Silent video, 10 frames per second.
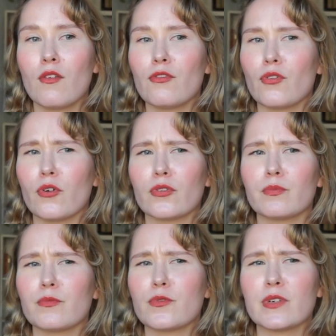for
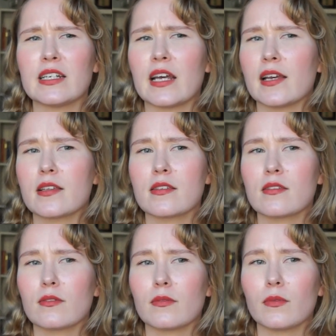3 days
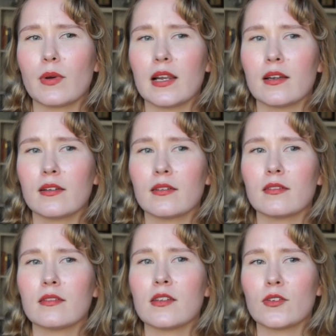when
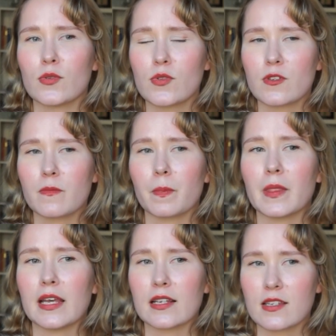the news
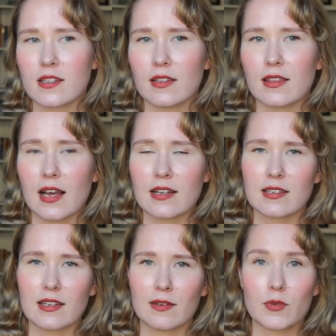hit that
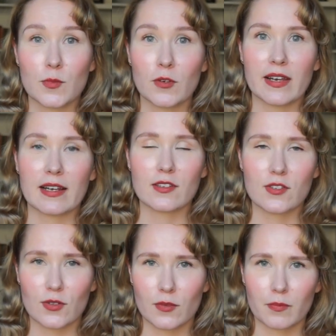it was being moved
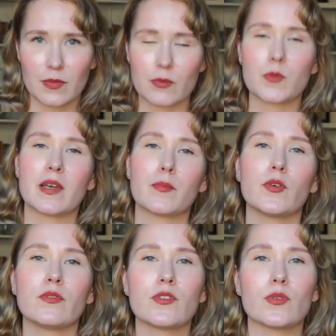to
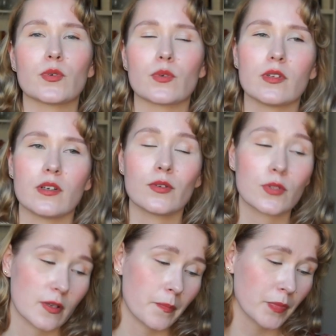
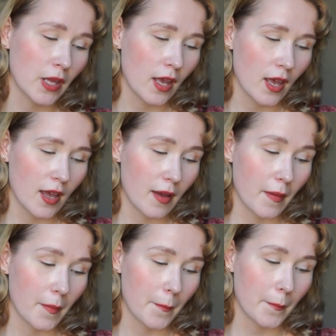autumn.
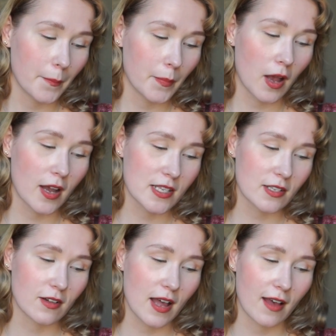But I
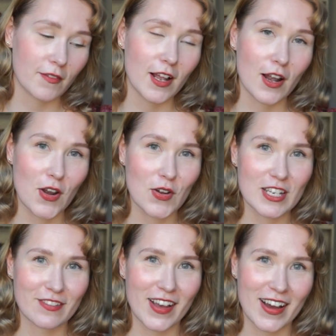still have a
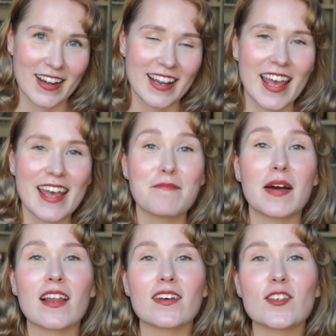lot of yarn.
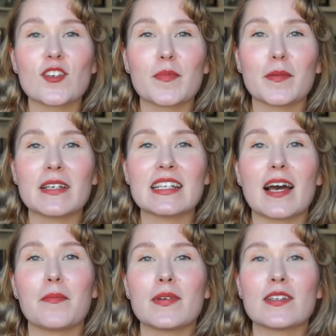My last shop update
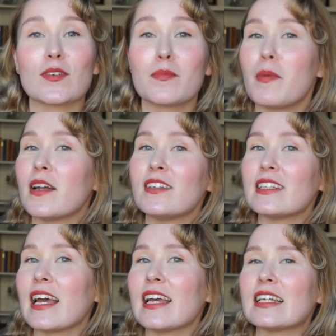happened on
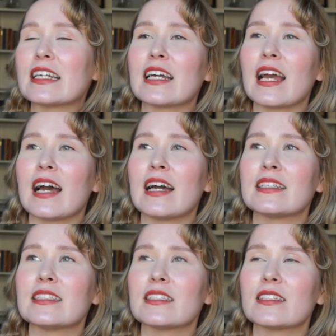Monday, and I had